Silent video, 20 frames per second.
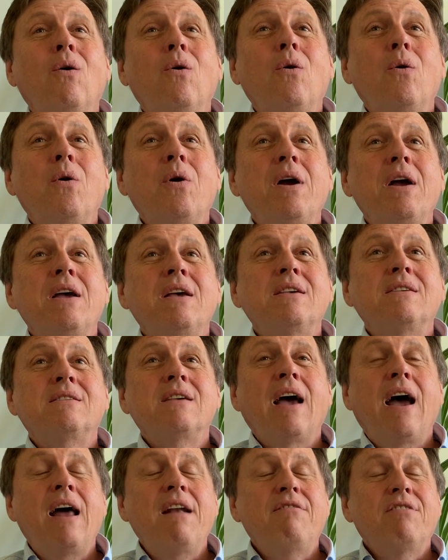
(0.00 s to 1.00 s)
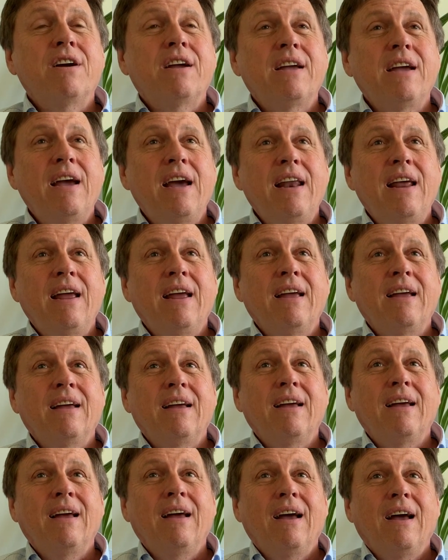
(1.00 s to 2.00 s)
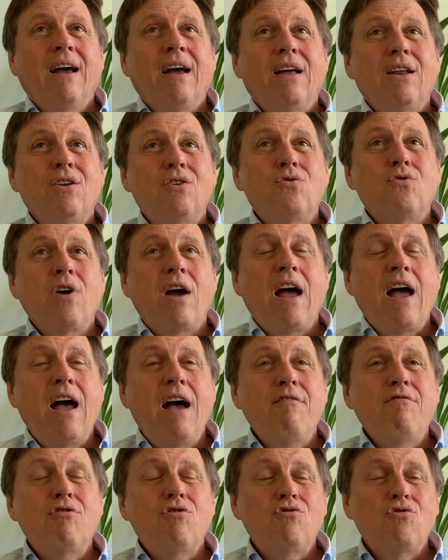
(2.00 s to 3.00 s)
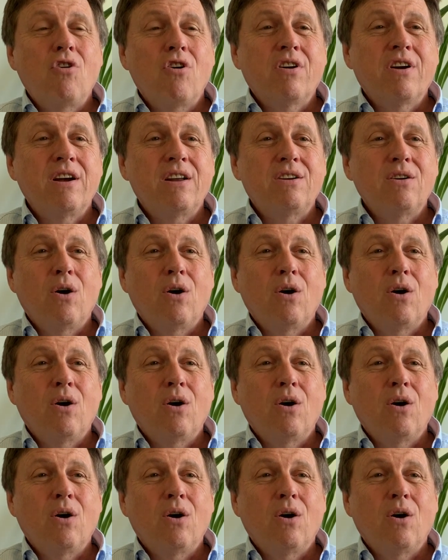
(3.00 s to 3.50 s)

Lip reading: Who is advocating to have a rocket